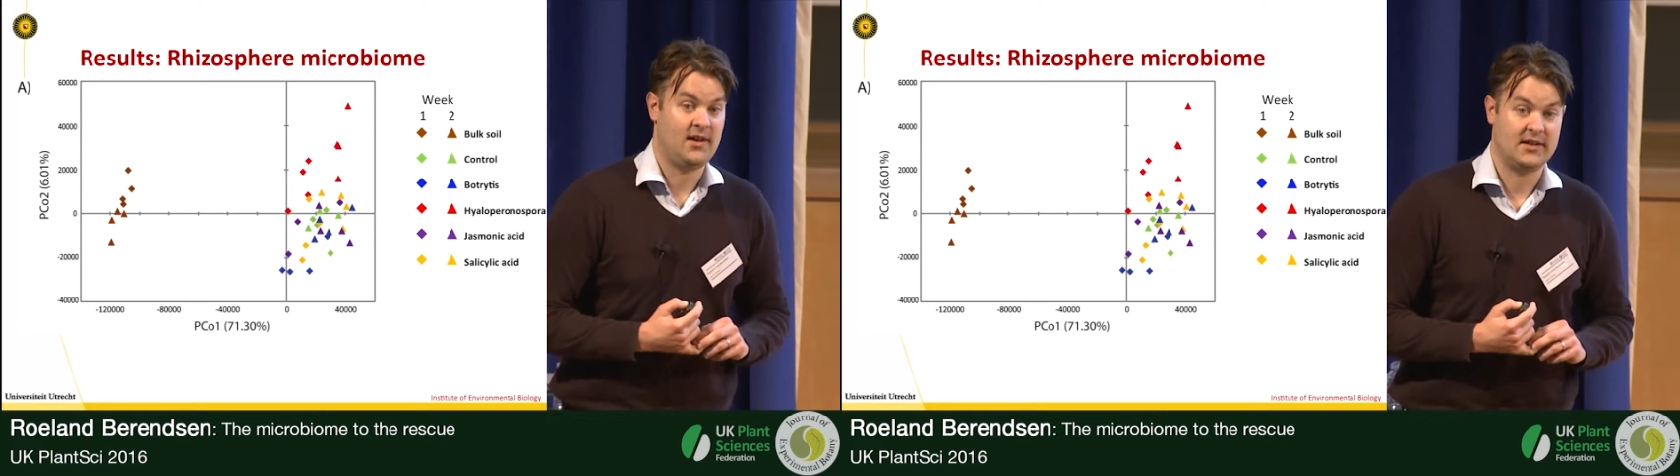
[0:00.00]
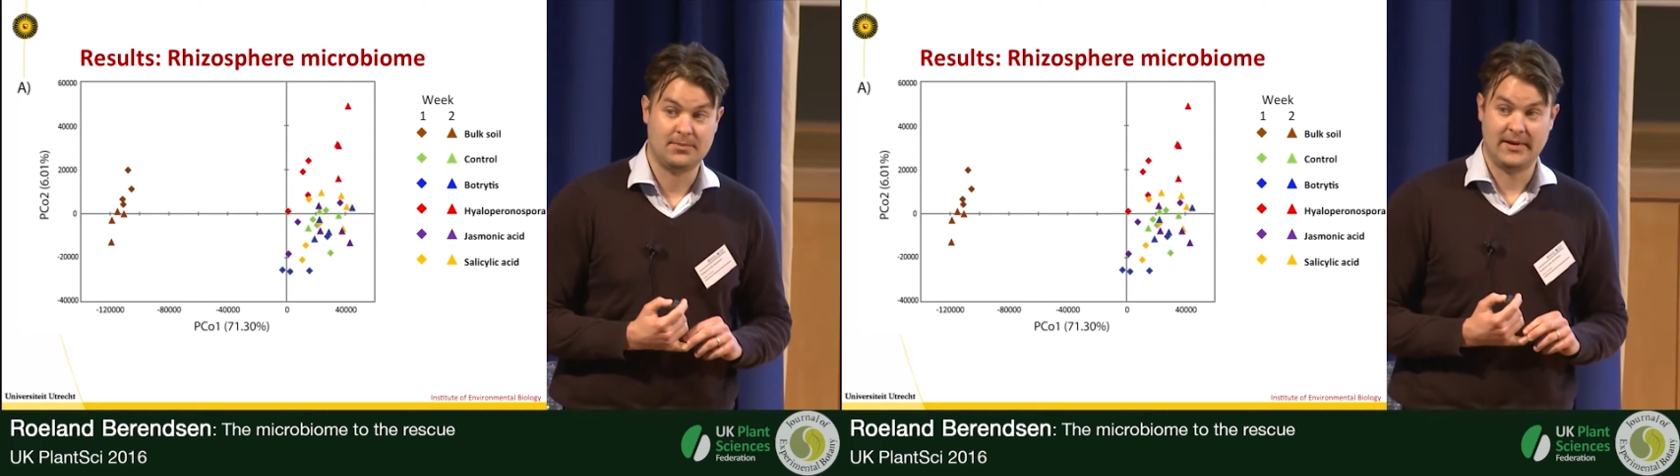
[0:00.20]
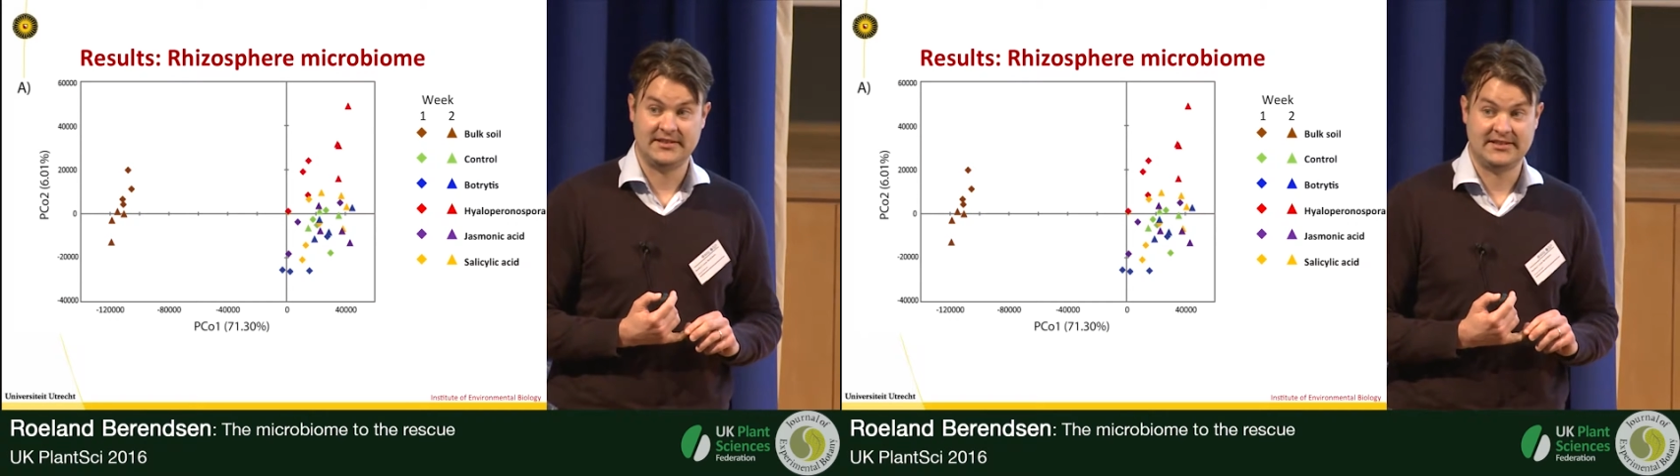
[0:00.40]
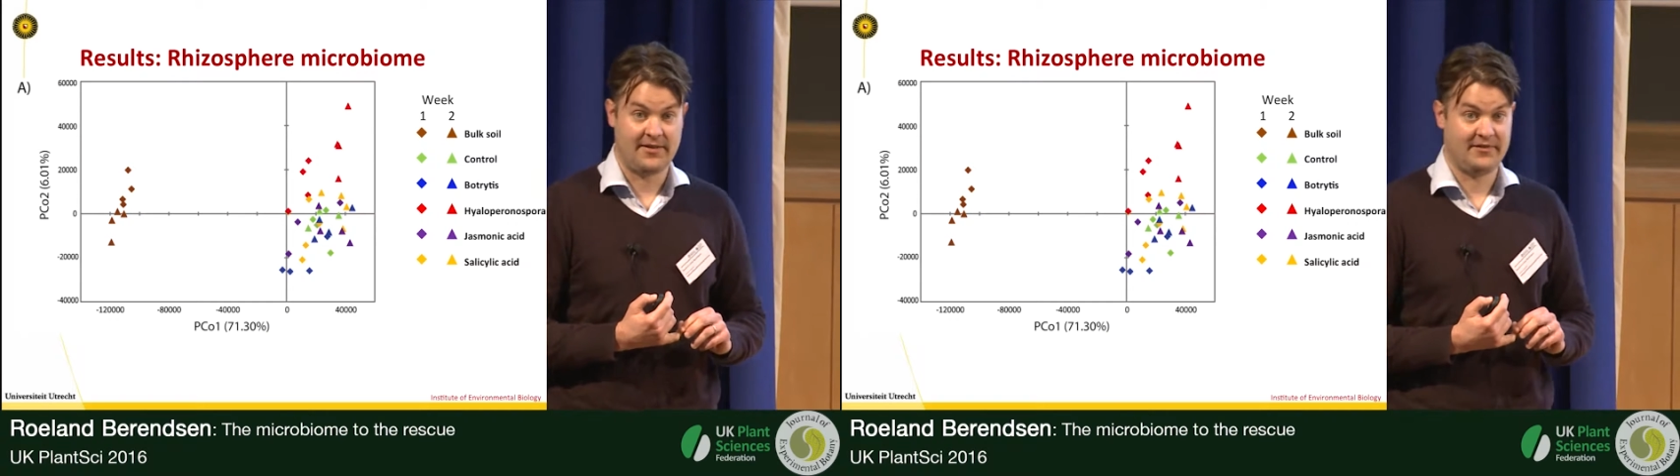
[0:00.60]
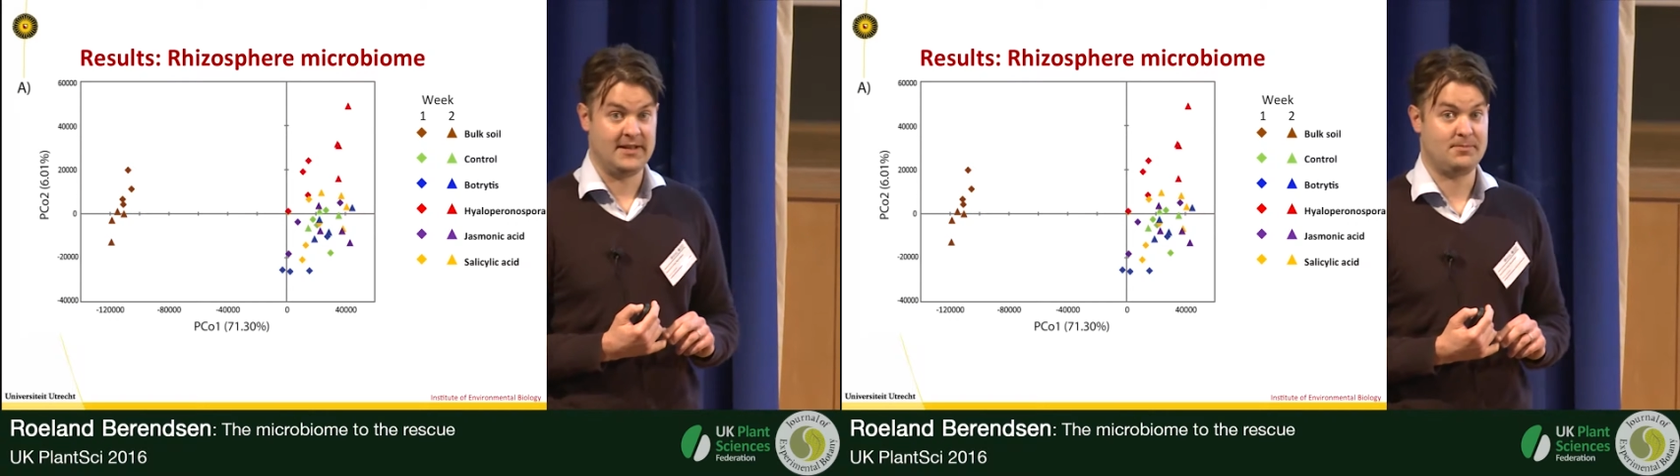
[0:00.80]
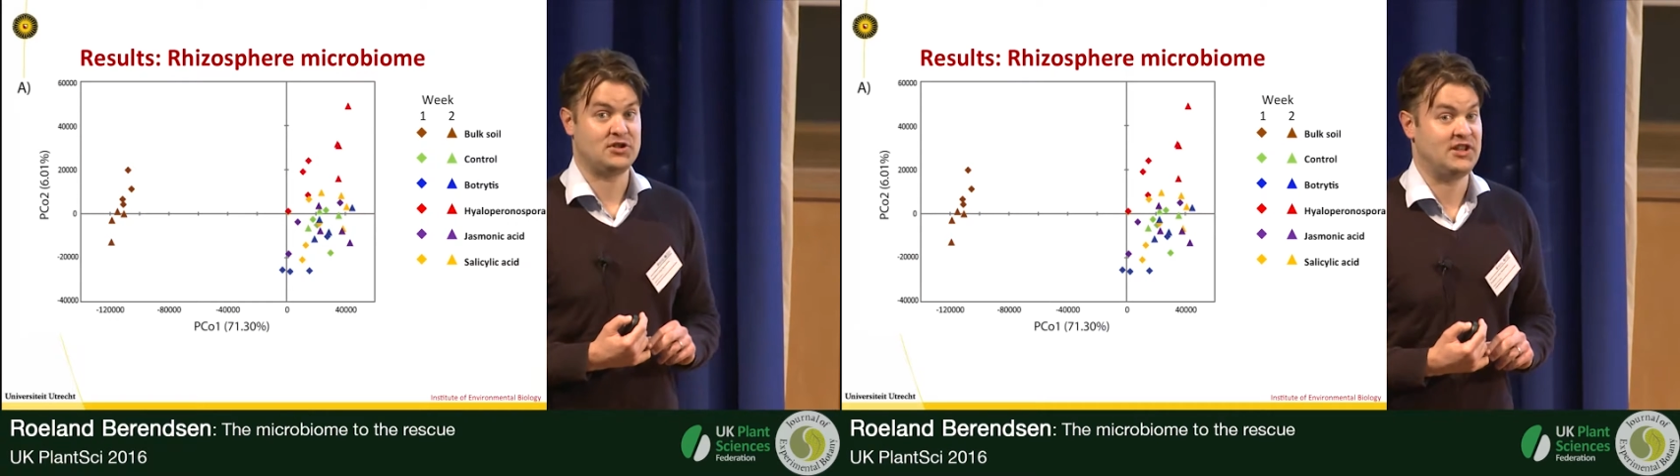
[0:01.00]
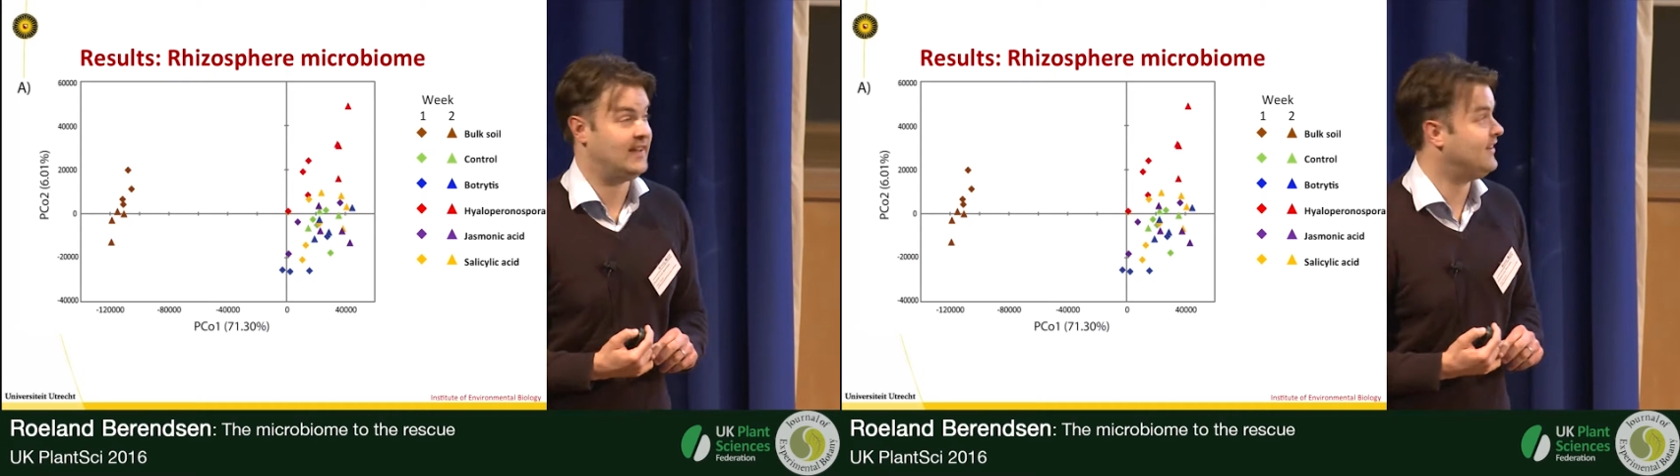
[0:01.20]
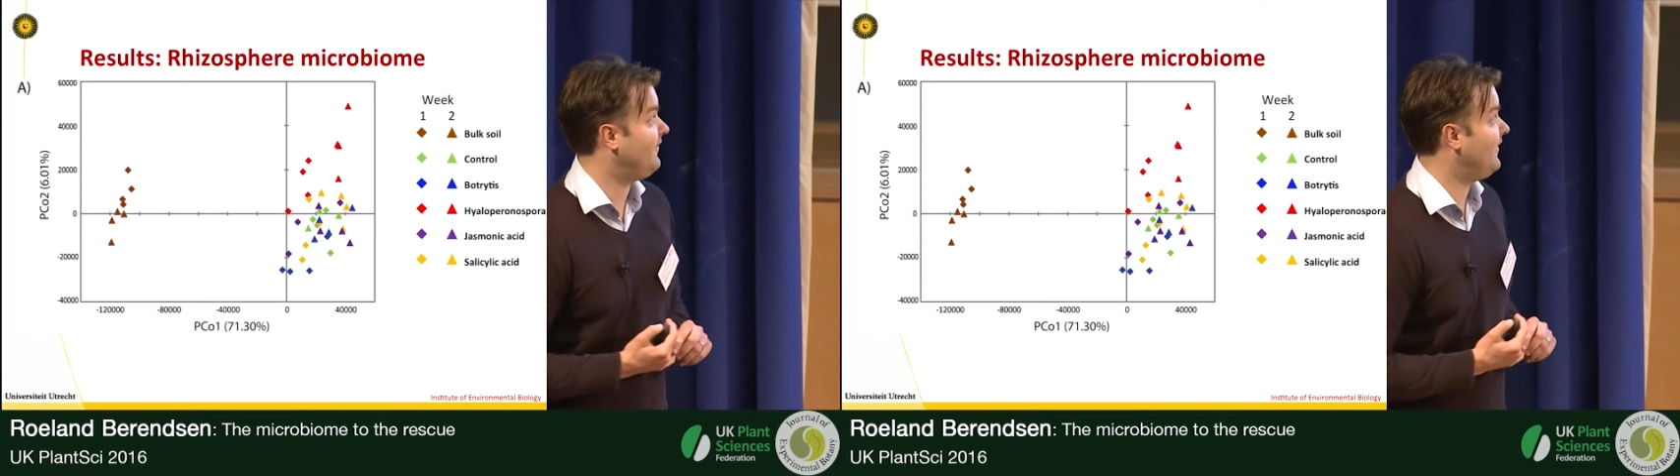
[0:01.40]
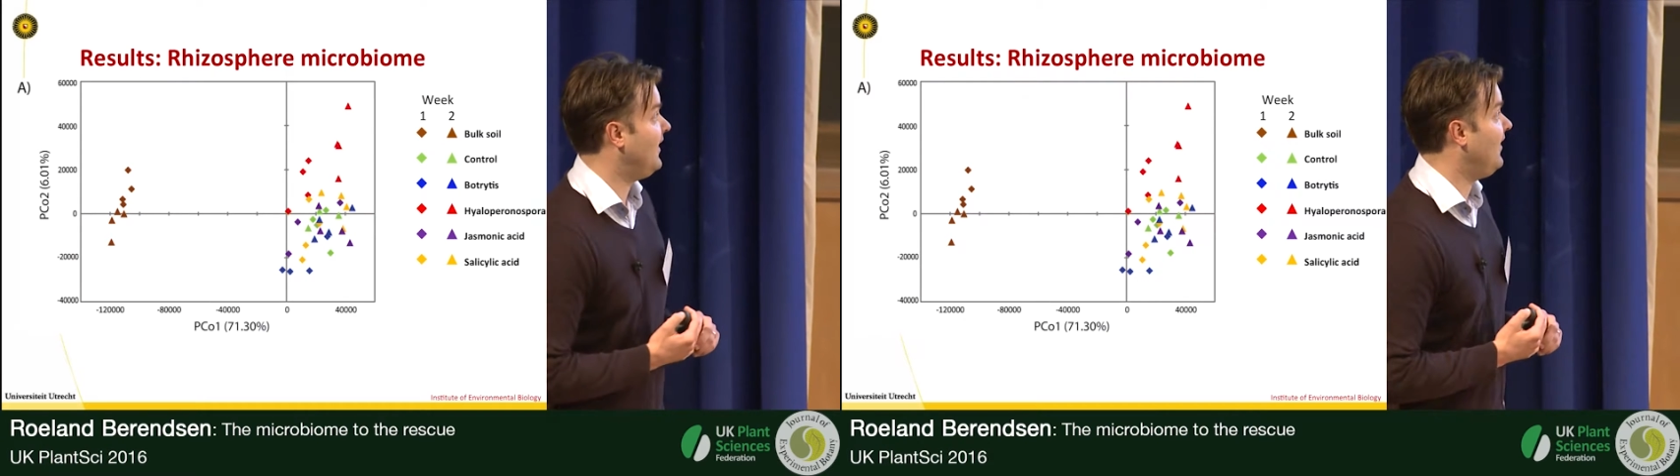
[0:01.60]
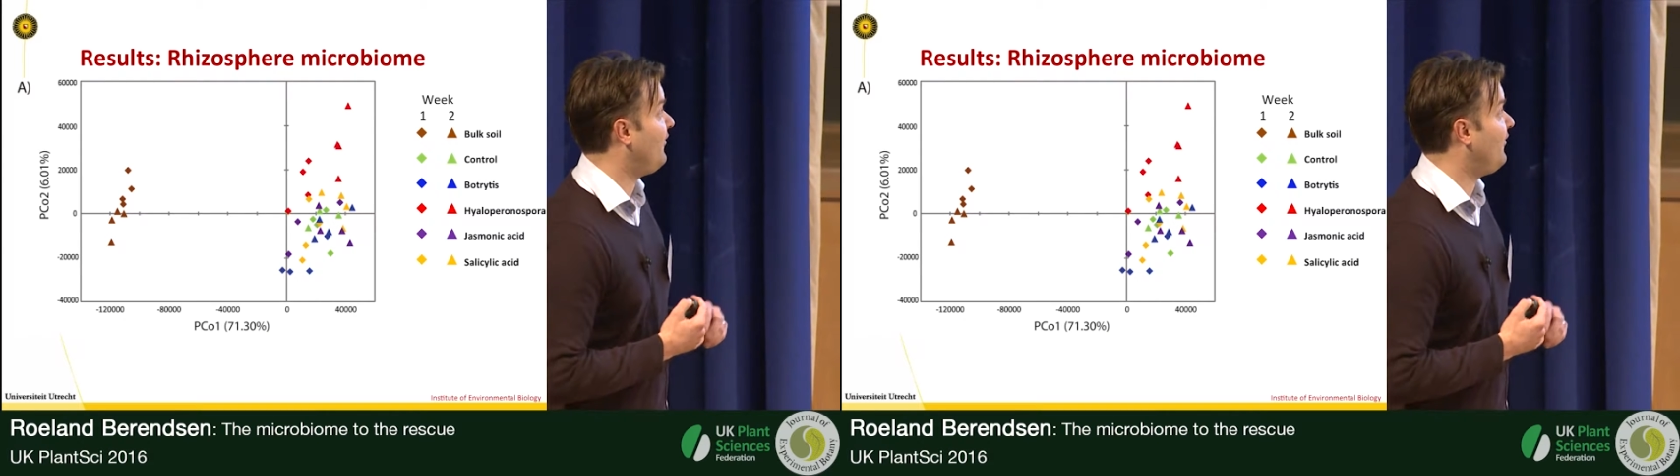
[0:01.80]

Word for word: explains 70% of the